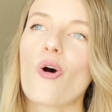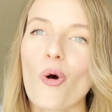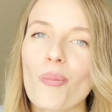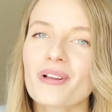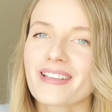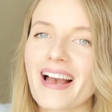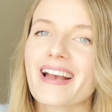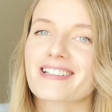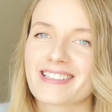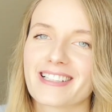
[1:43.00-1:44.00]

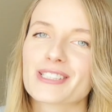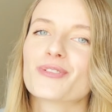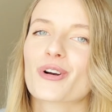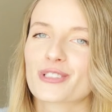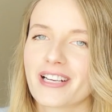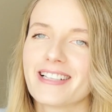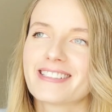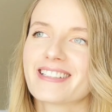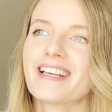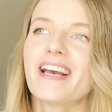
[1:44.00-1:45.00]
OpenAI credits for
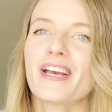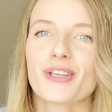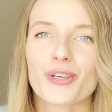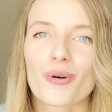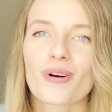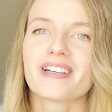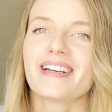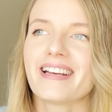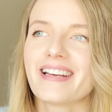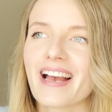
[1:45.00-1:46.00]
creating your
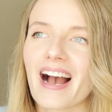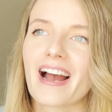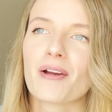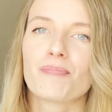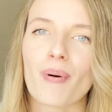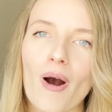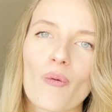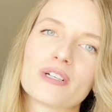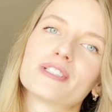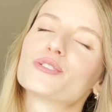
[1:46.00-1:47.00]

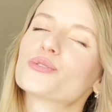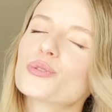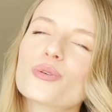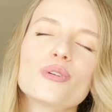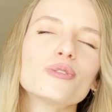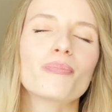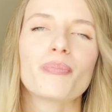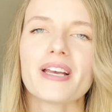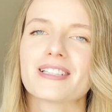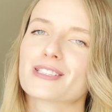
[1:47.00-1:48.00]
AI-powered tool,
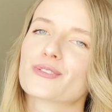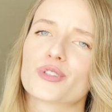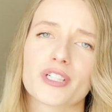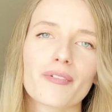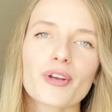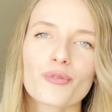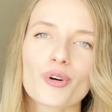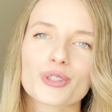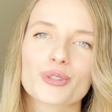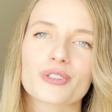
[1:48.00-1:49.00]
business, whatever you
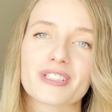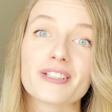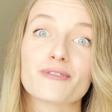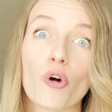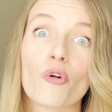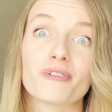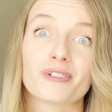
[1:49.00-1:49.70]
want to create for